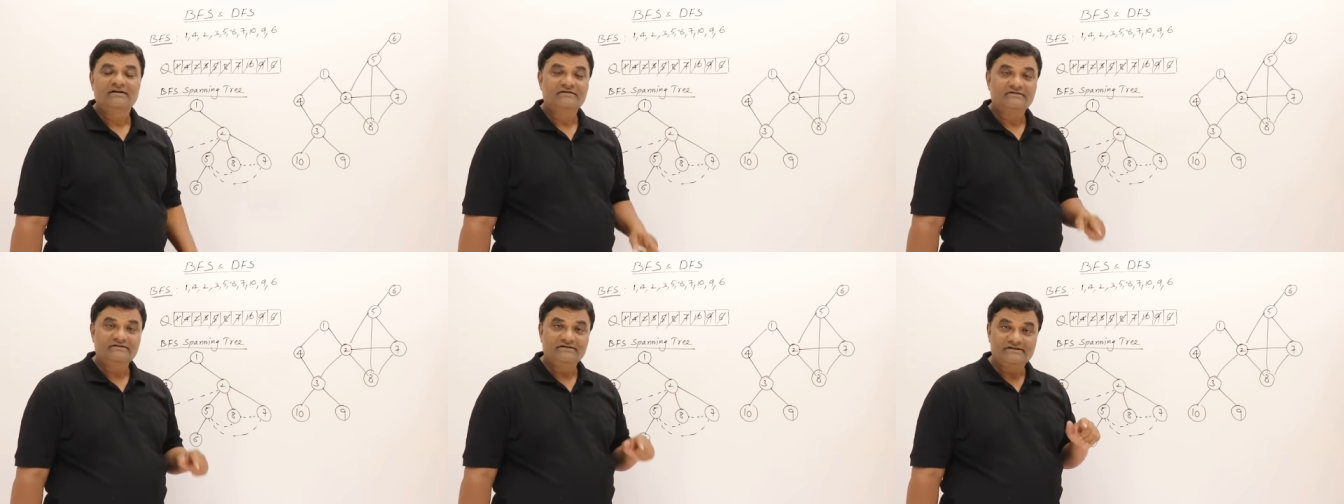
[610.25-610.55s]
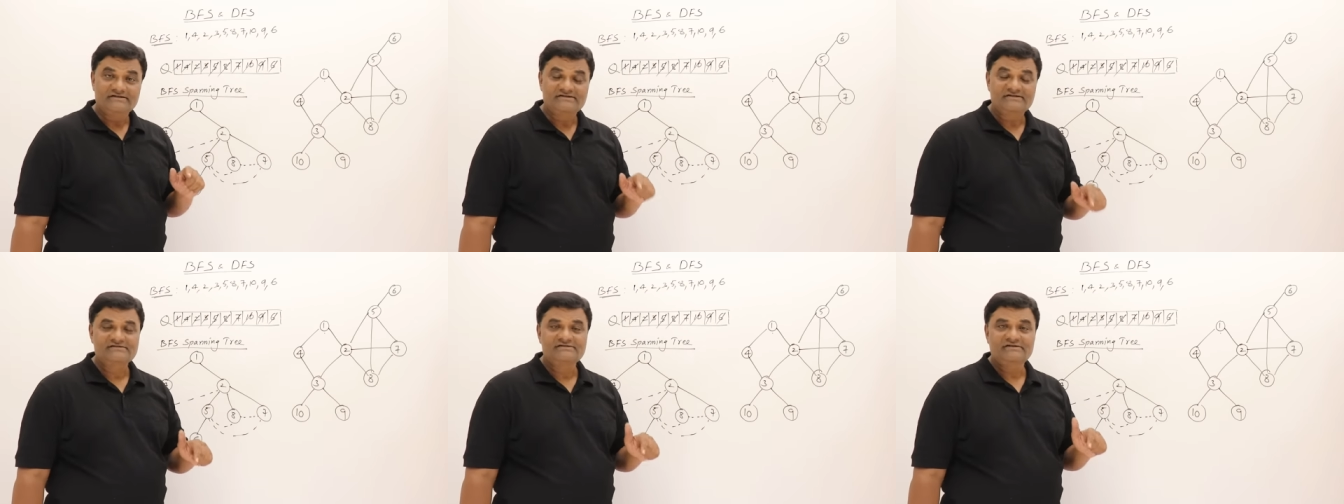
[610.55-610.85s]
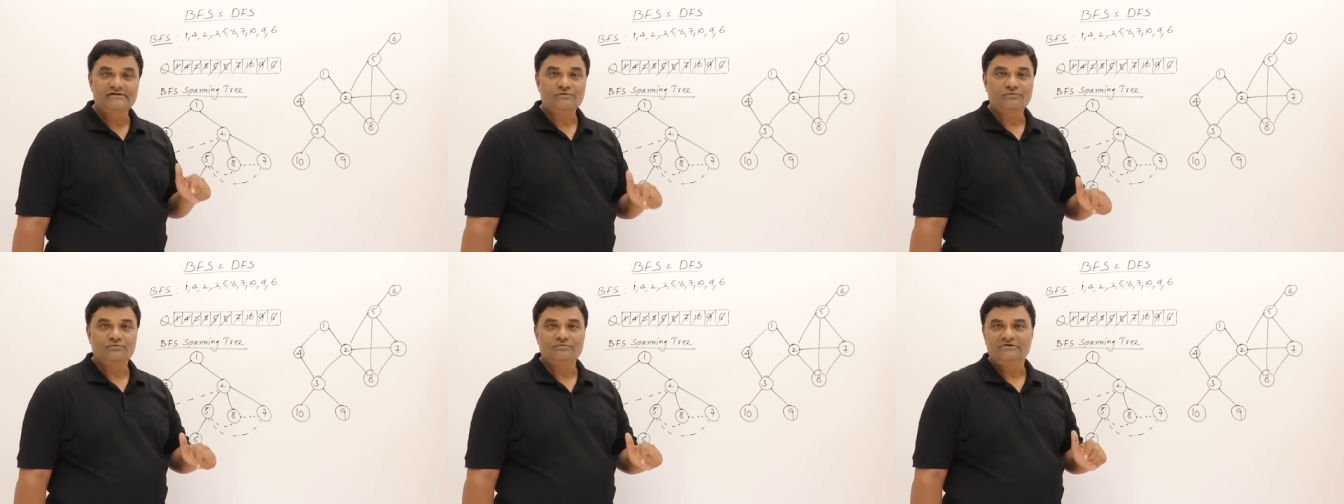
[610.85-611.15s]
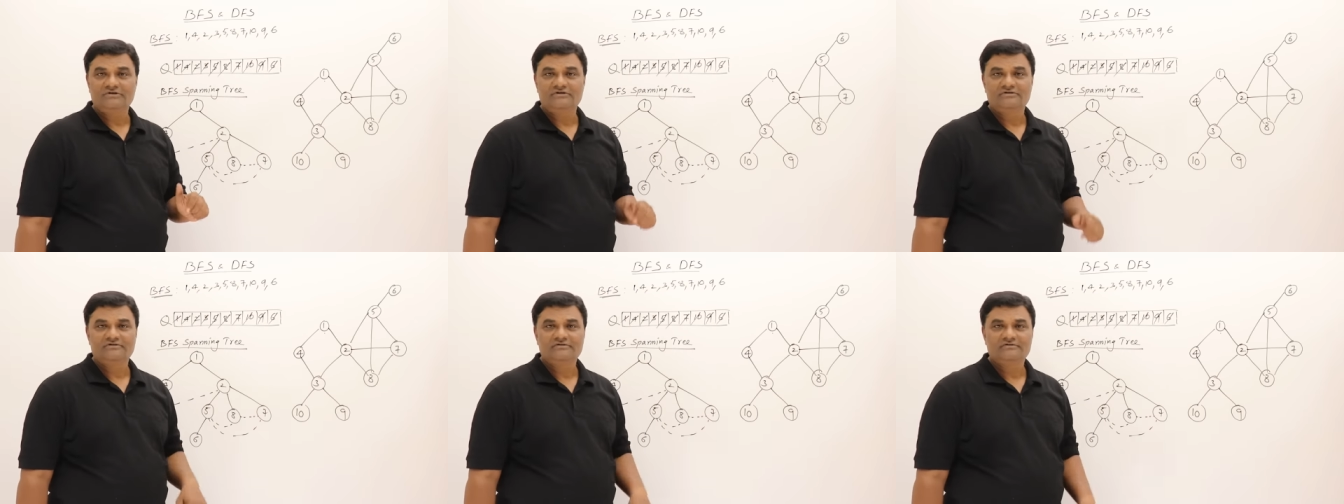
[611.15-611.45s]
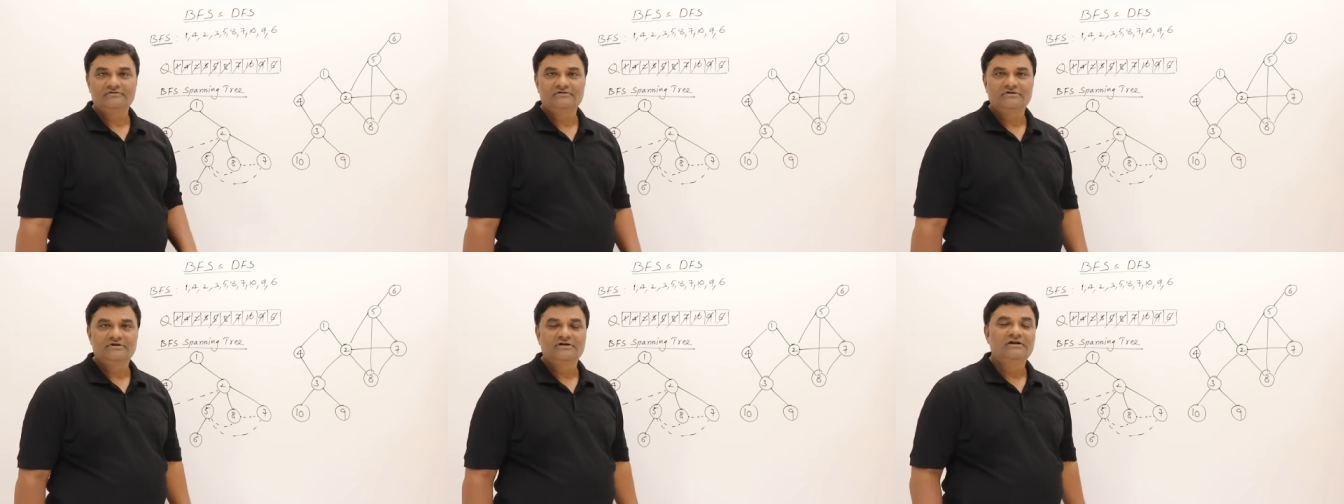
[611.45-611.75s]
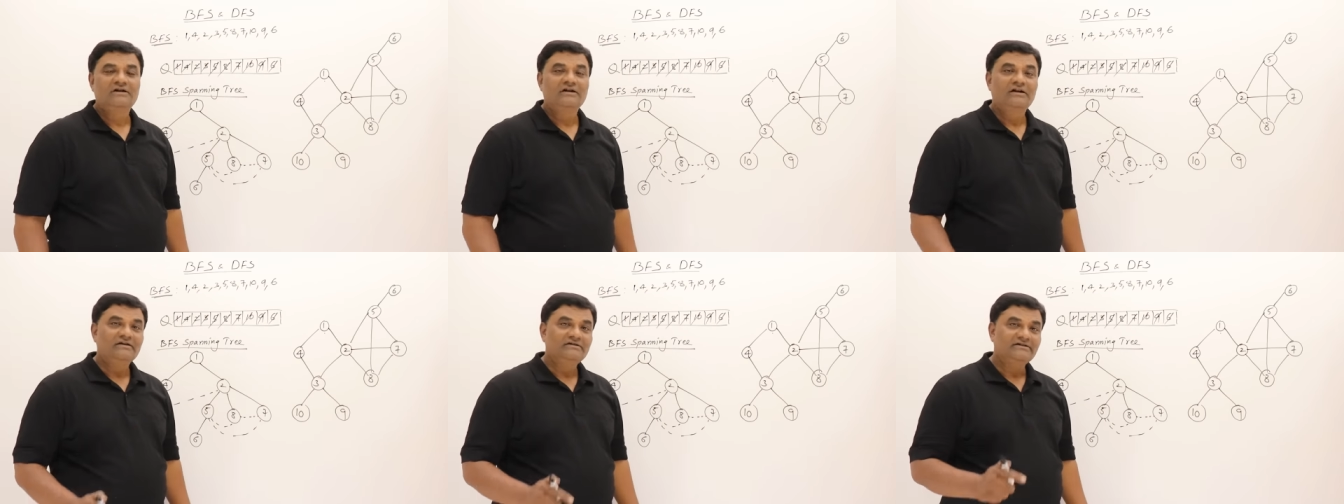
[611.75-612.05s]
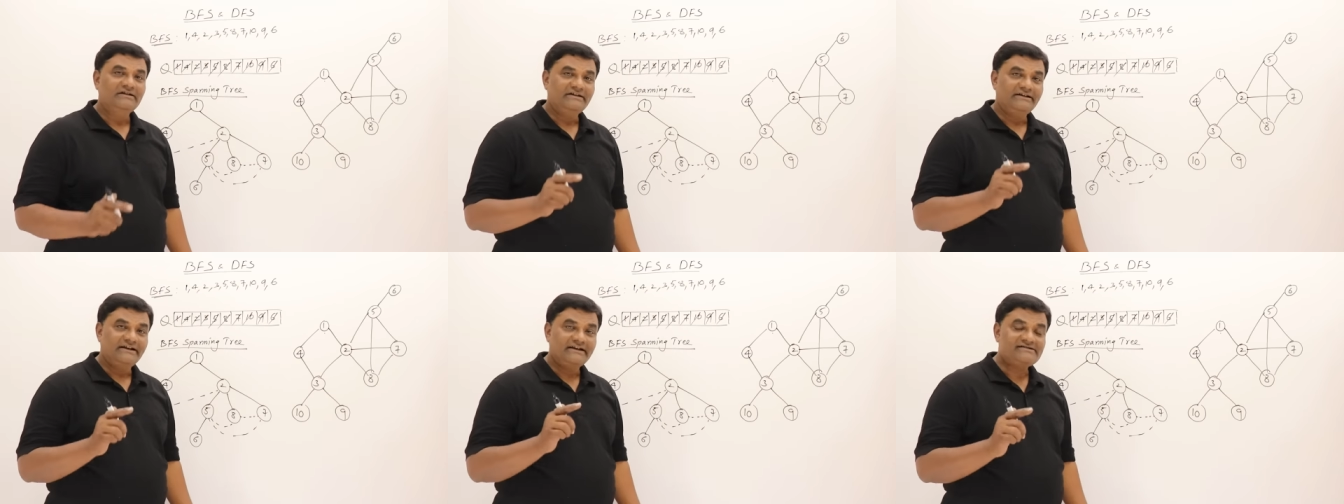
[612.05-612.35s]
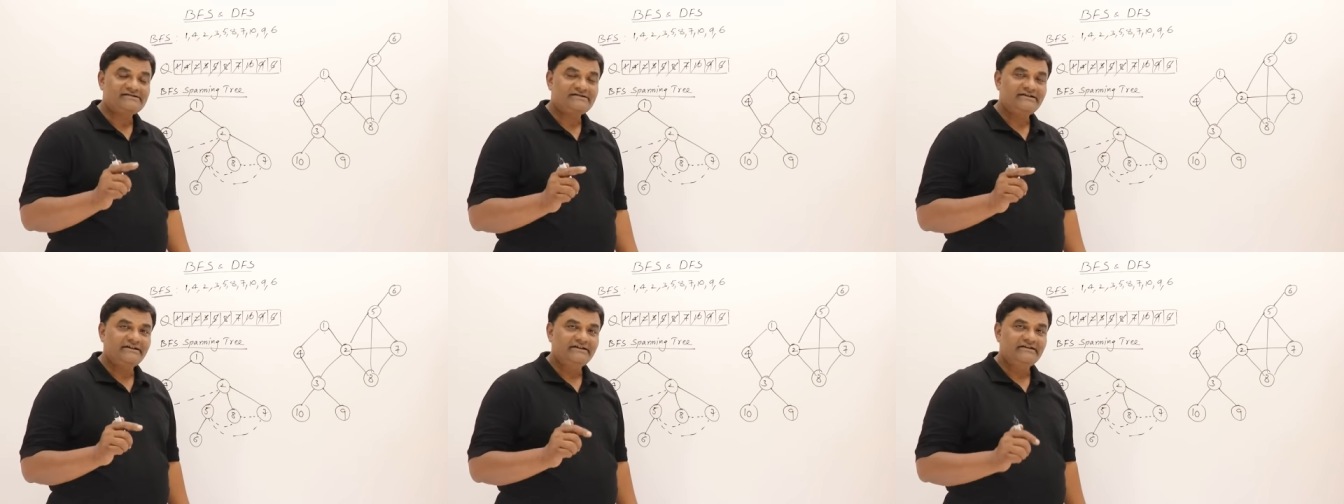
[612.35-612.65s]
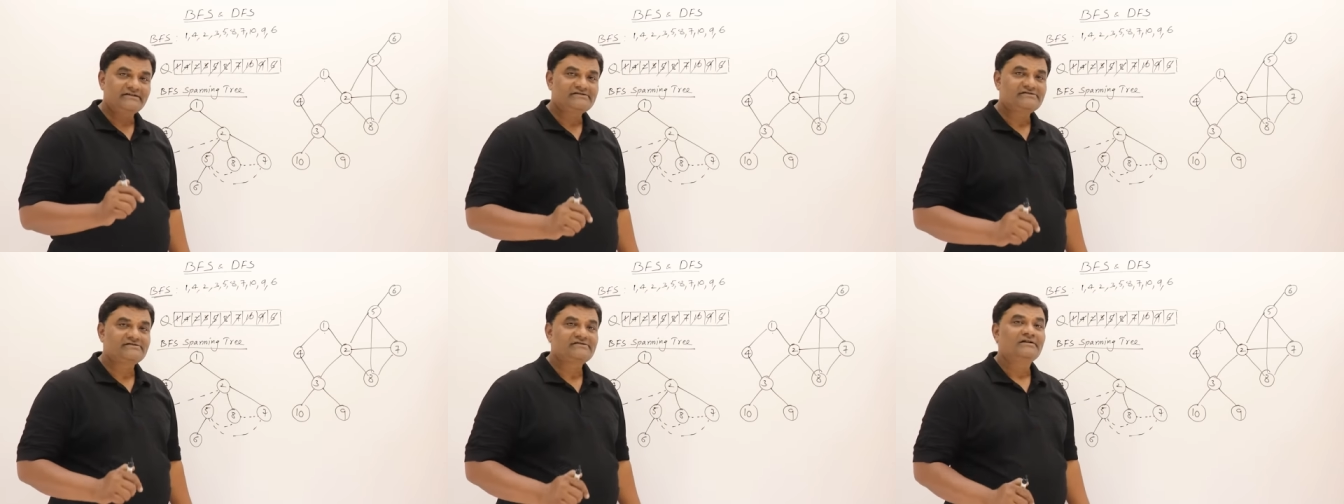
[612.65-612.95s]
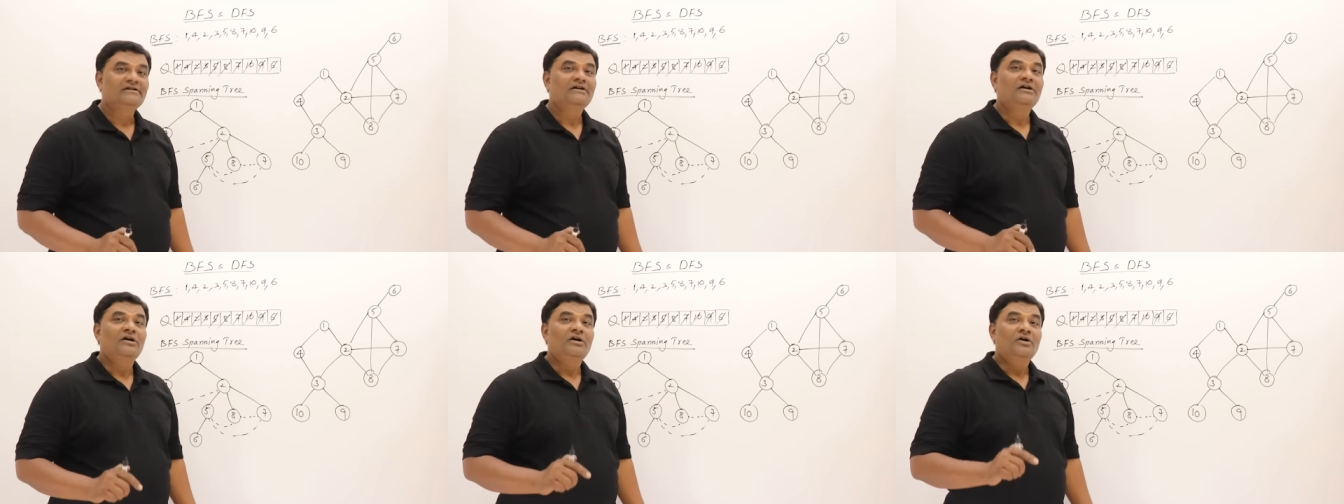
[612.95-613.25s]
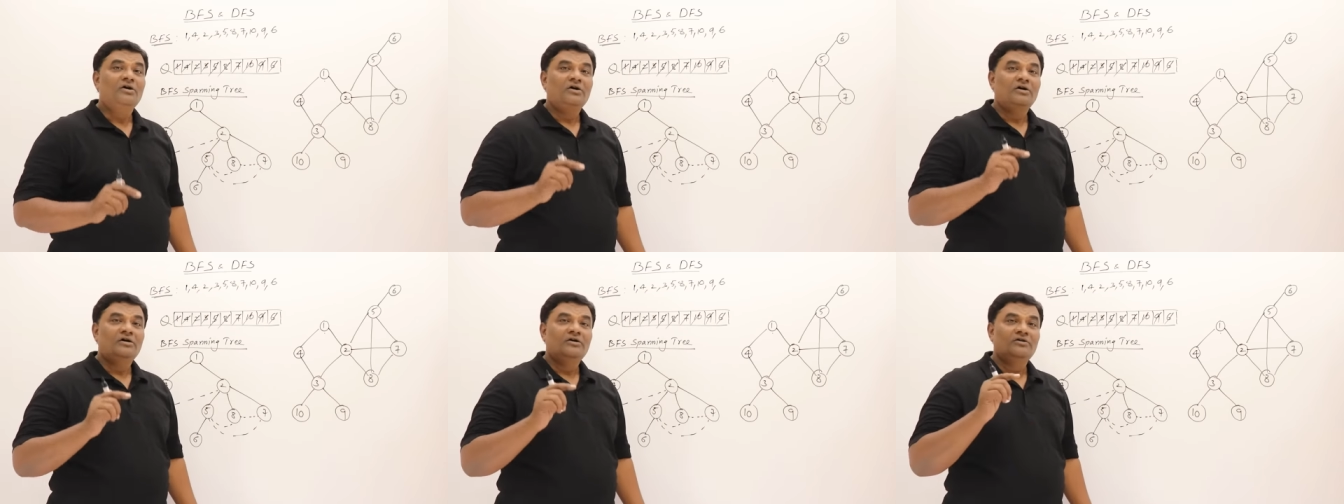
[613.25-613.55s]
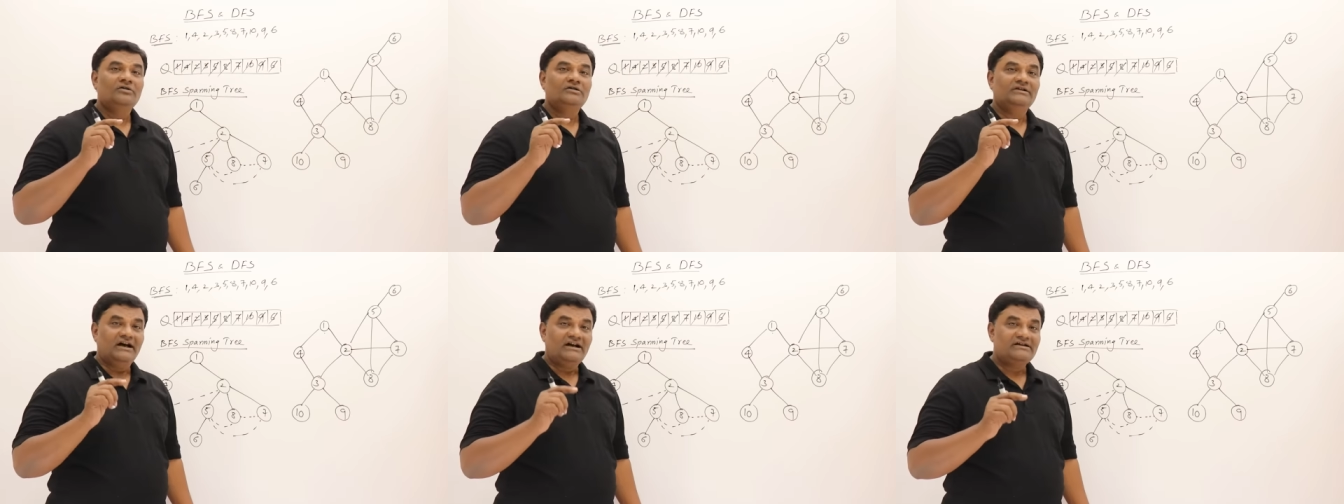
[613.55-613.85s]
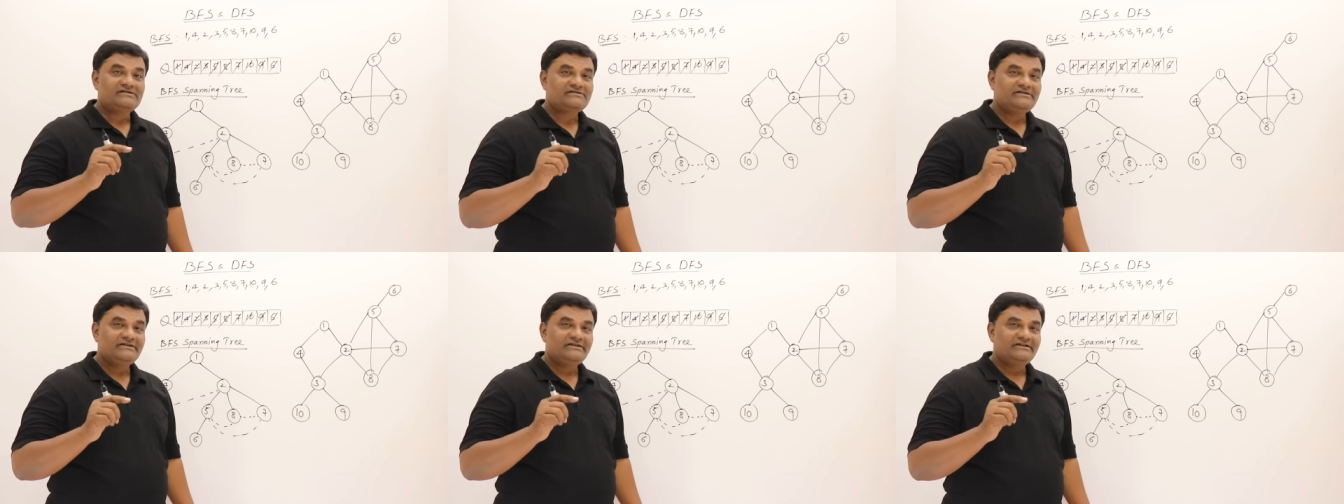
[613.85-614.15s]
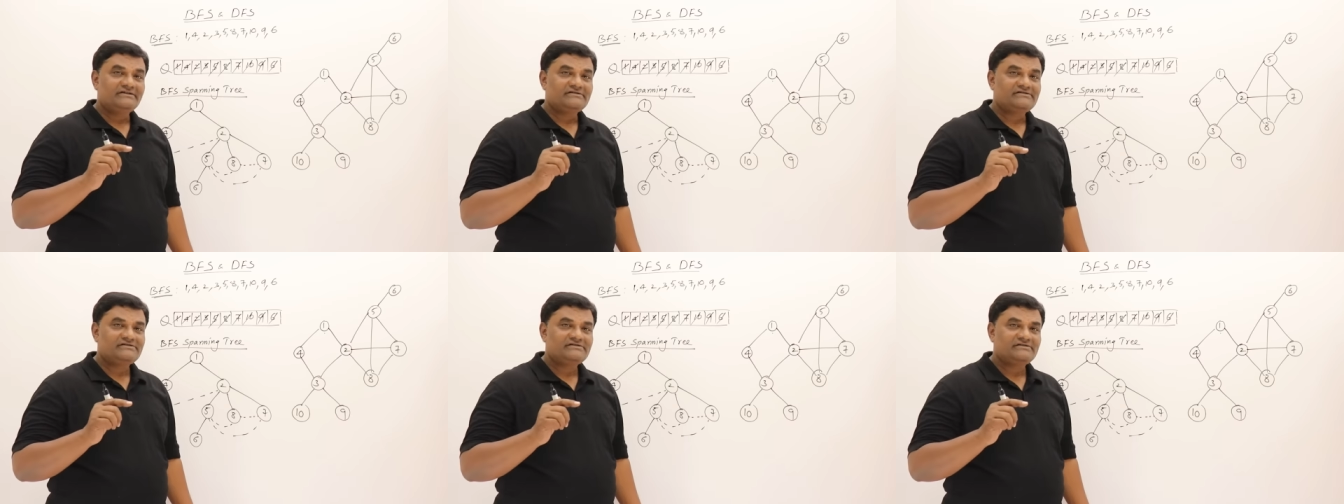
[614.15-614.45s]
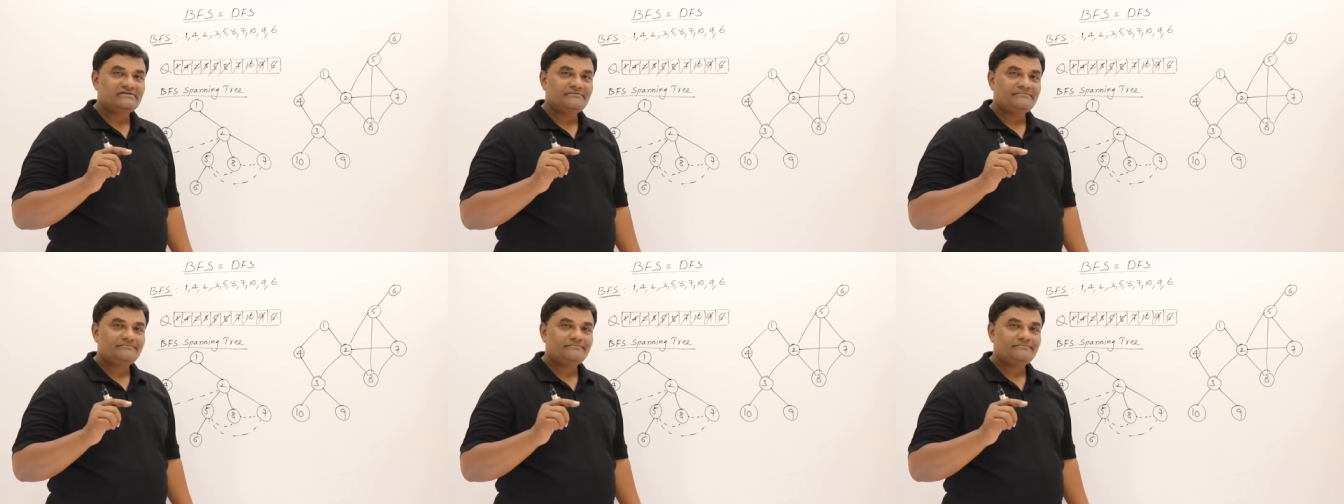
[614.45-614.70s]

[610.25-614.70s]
This is the rule. The next thing is, last thing is,